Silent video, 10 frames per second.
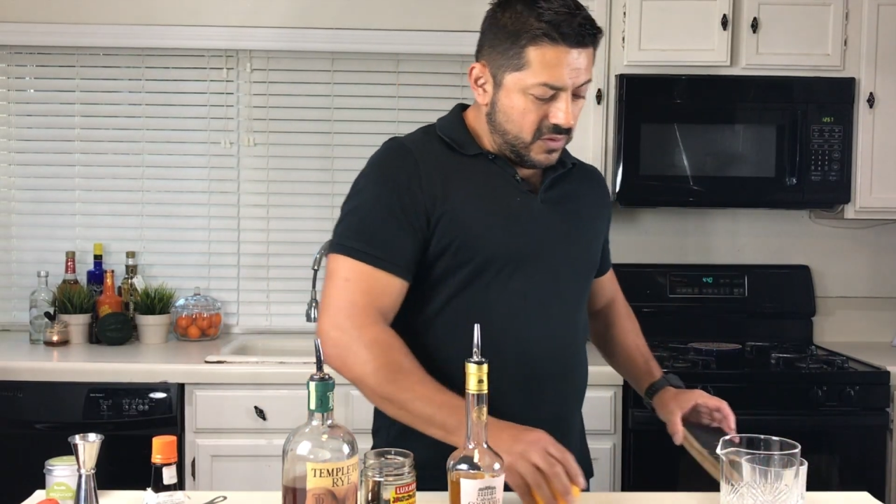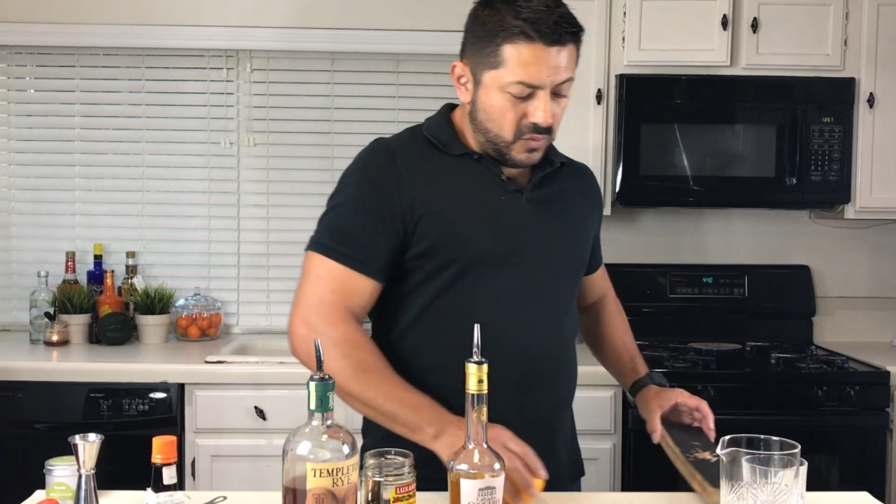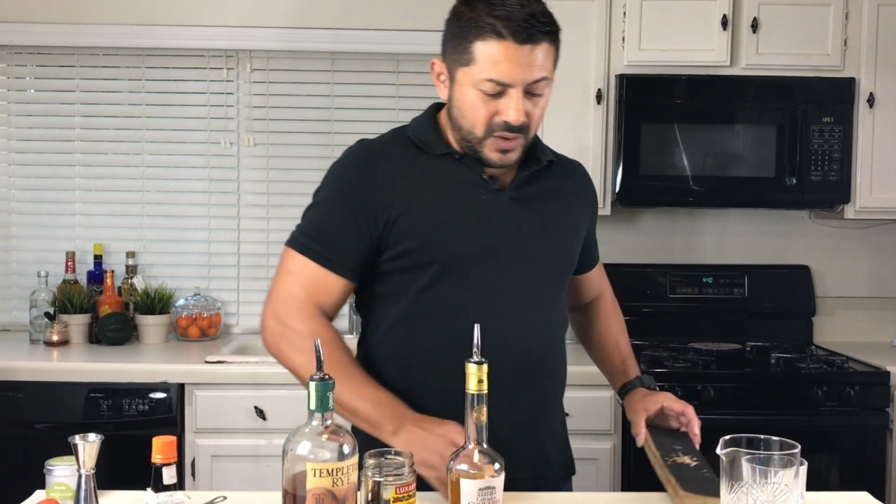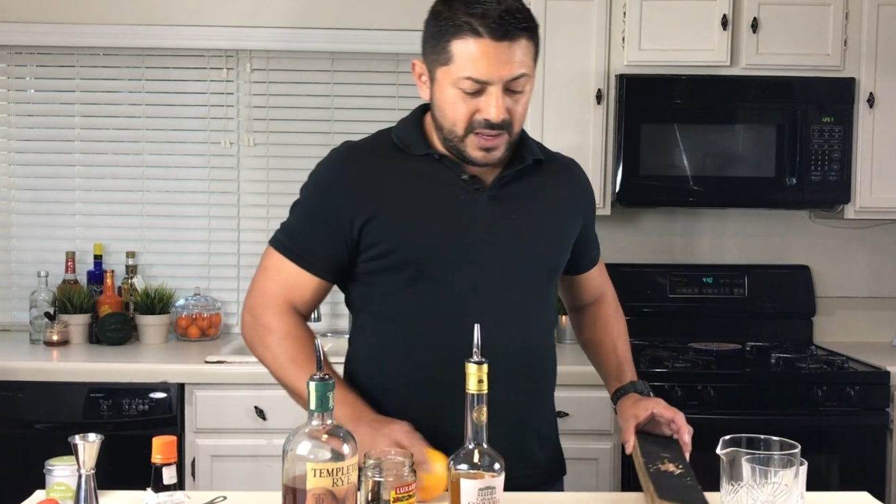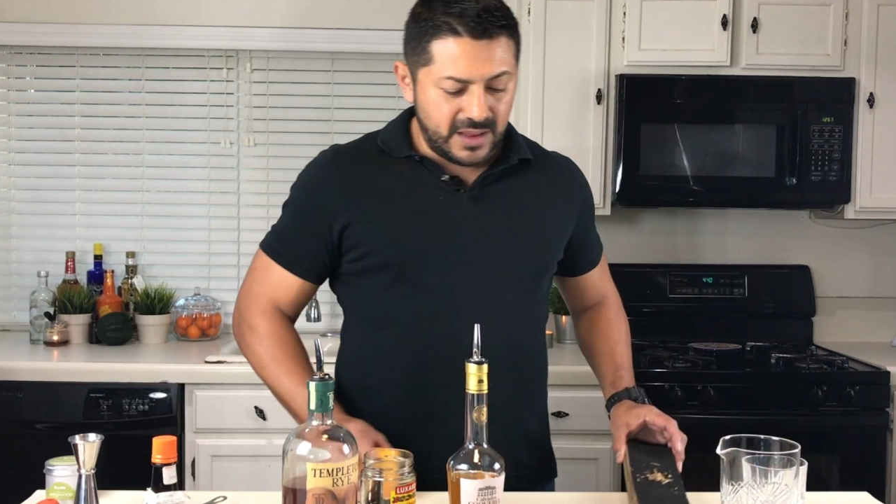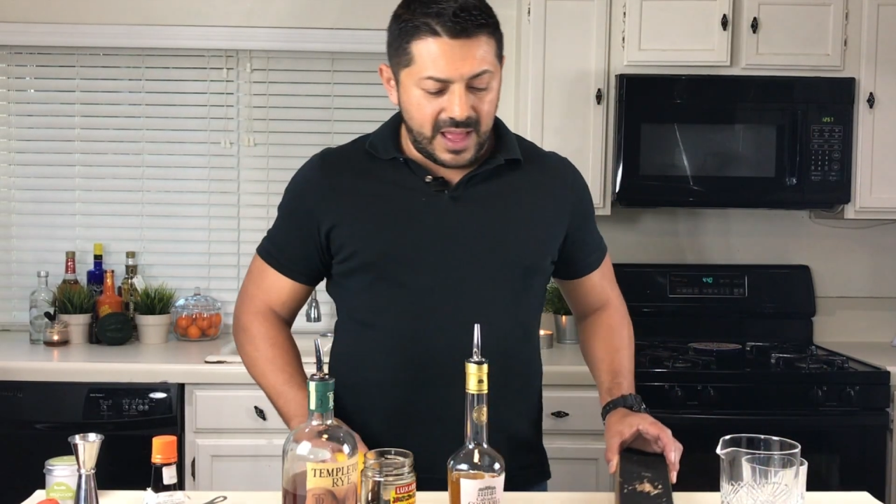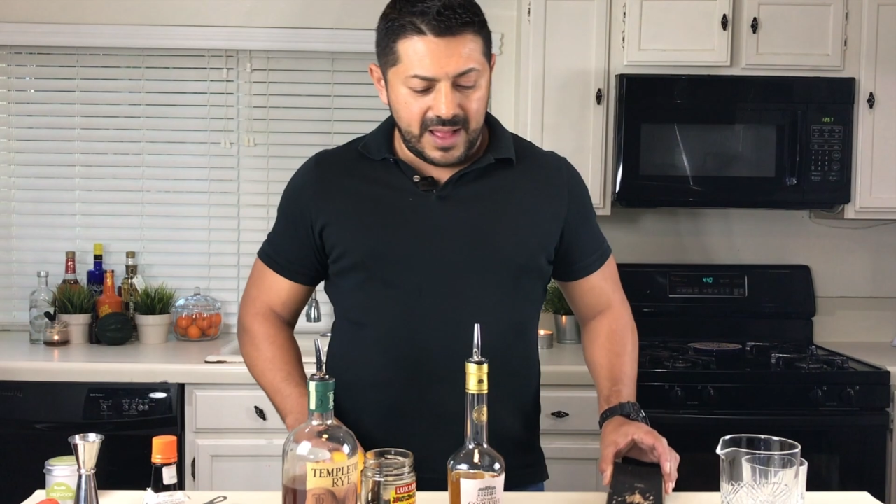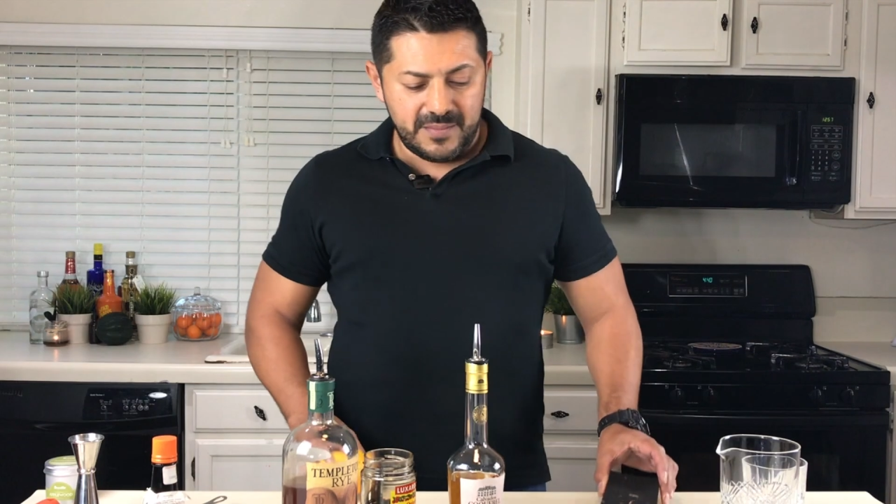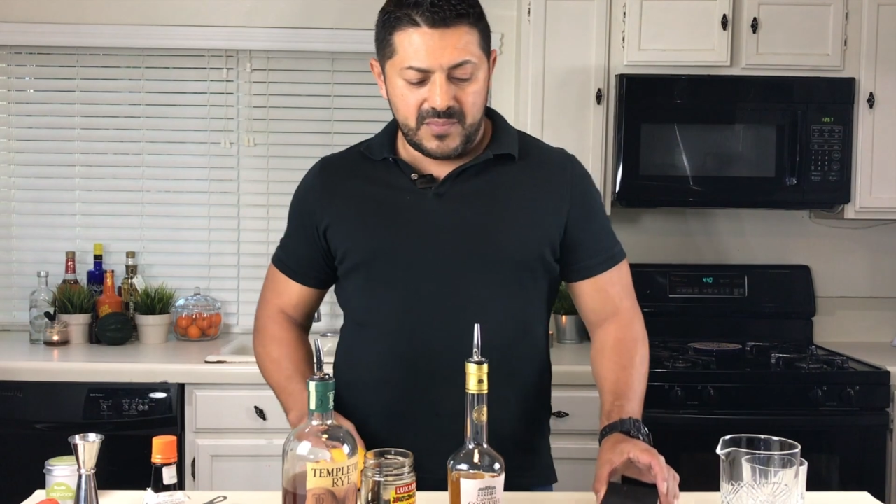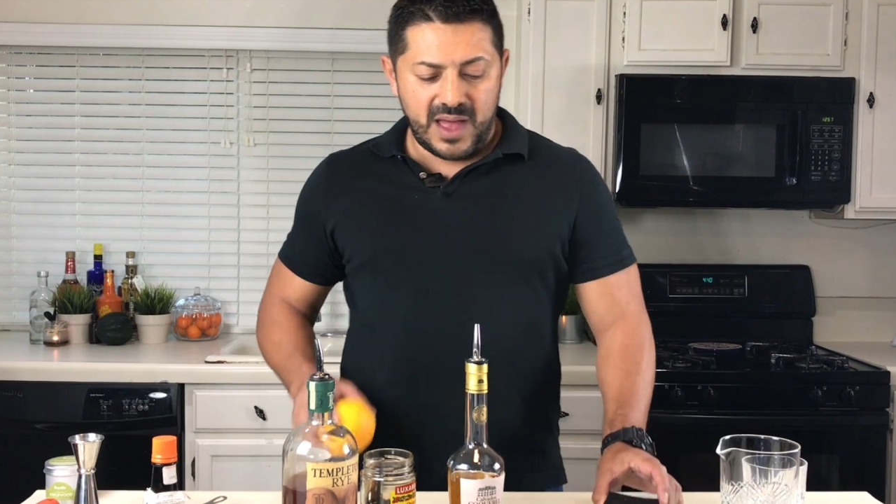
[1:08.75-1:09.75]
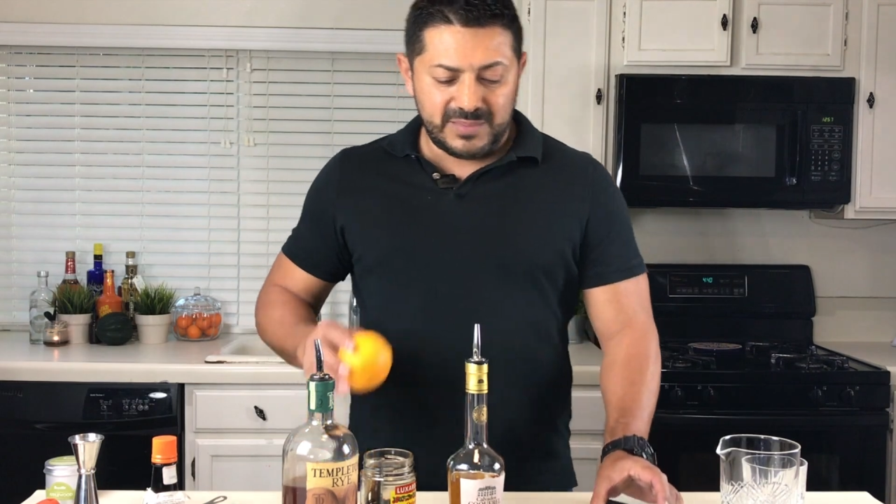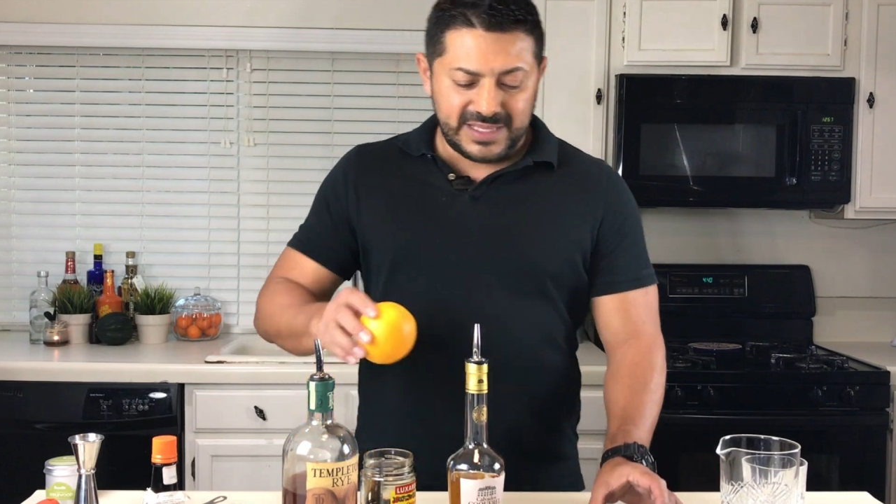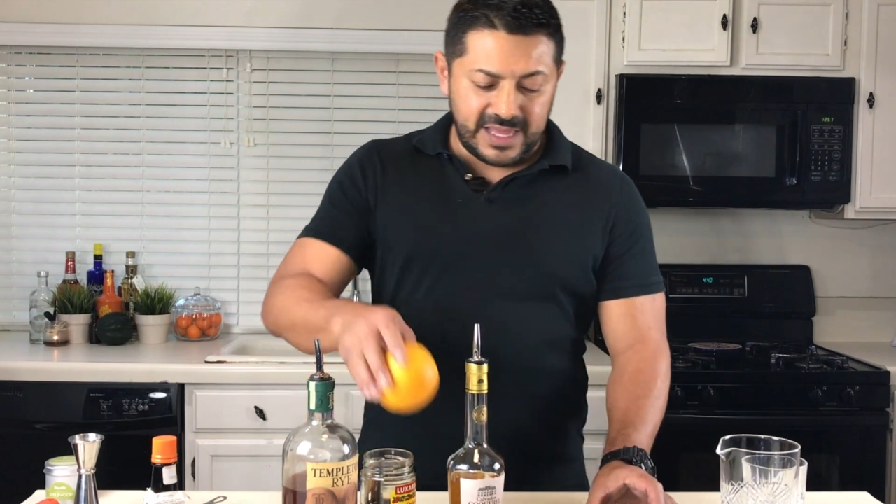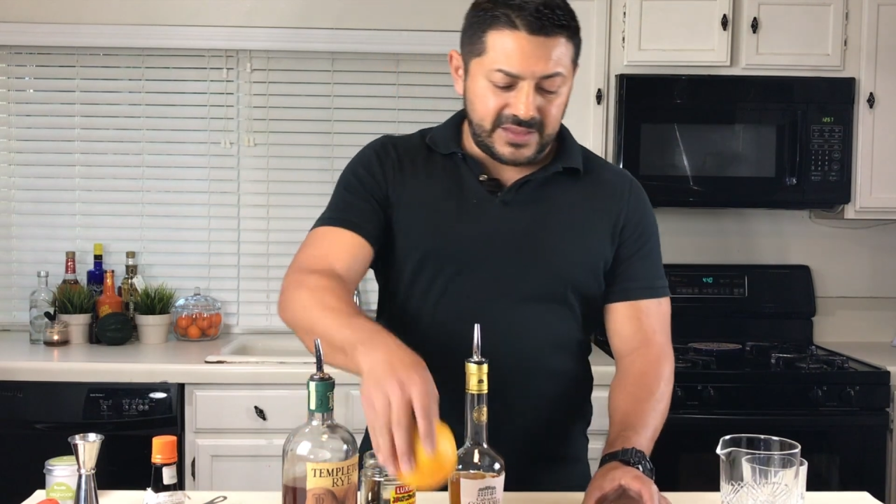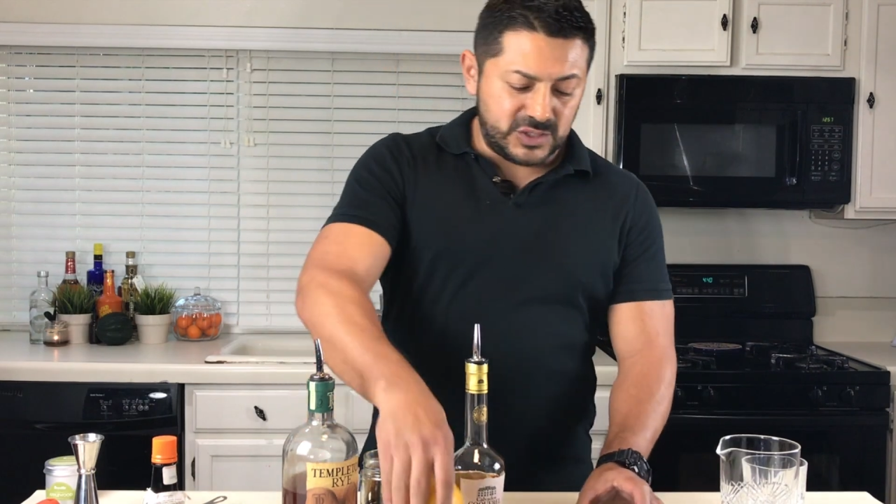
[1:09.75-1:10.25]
when mom and dad they